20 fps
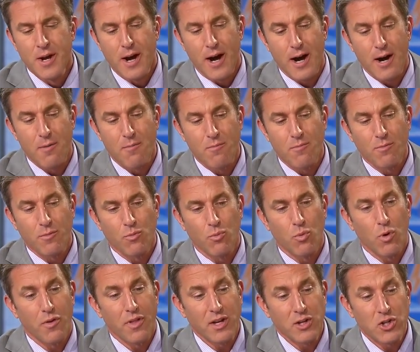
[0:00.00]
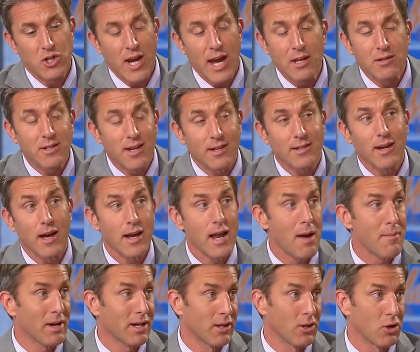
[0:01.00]
Um, Well, they changed that
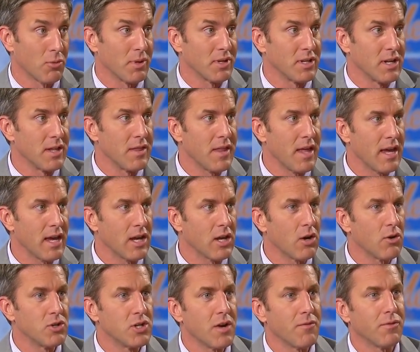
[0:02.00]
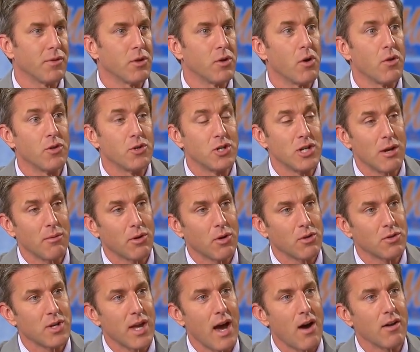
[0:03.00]
dynamic a little bit, didn't they? You know, Jeff Luno, the G M,
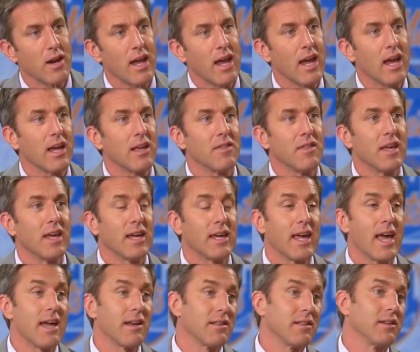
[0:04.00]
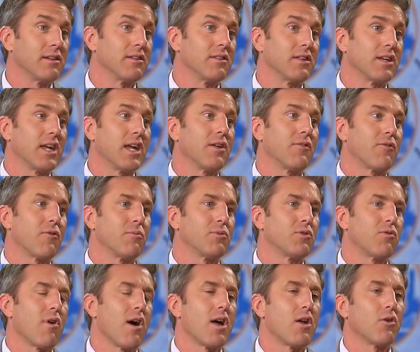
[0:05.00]
goes out and they get the kid from
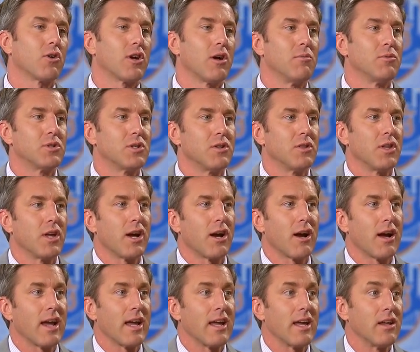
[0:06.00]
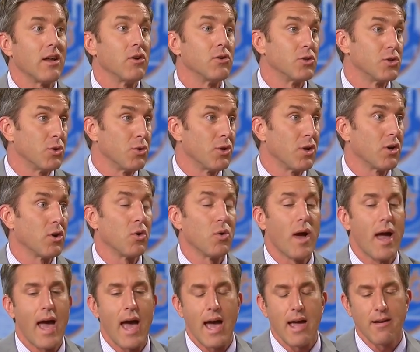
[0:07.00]
Toronto comes in there, and Ozuna, who
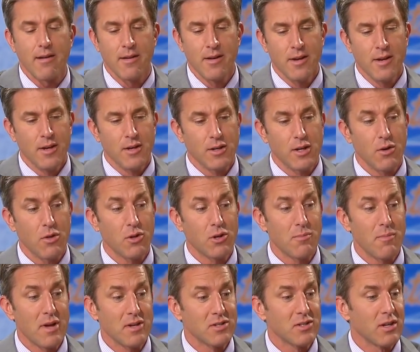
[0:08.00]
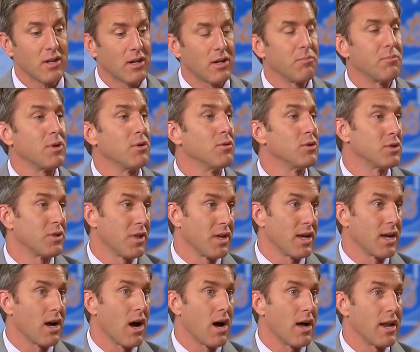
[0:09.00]
had, you know, the domestic abuse
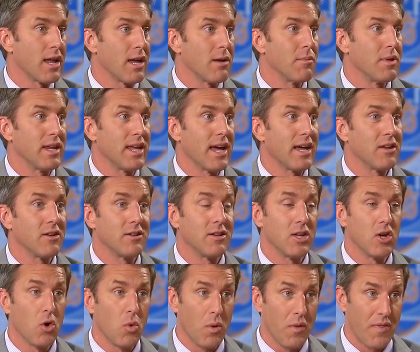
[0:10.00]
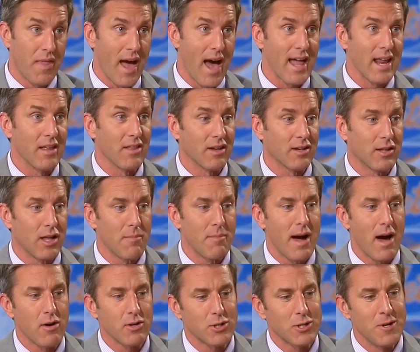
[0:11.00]
thing on him, and he had to deal with that in the mm-hmm.
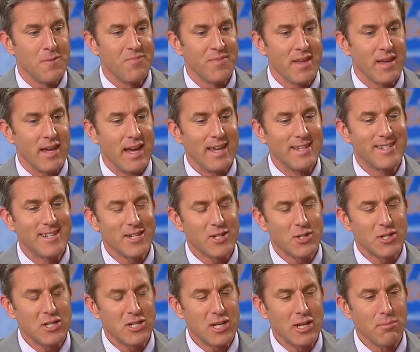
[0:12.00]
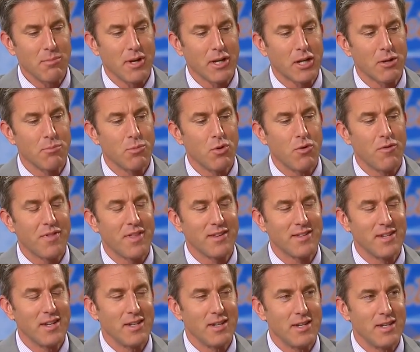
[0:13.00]
clubhouse. It just seemed like a move that
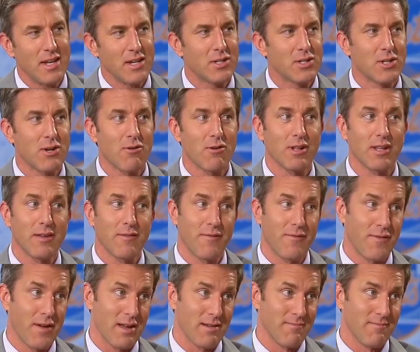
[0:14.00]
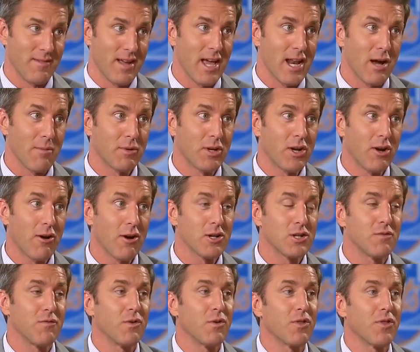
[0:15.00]
didn't necessarily fit. And I'm curious
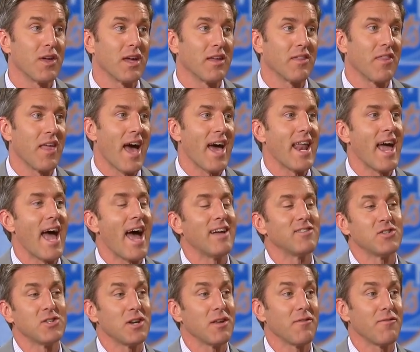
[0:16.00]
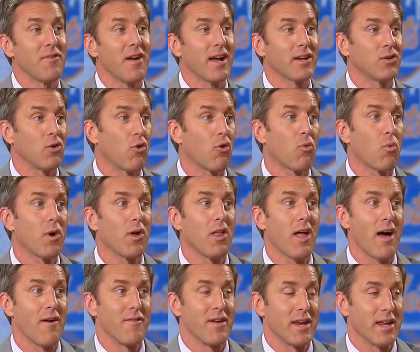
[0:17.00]
if you think that has any effect or will
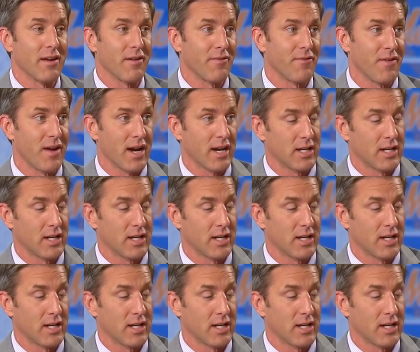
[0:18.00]
have any effect.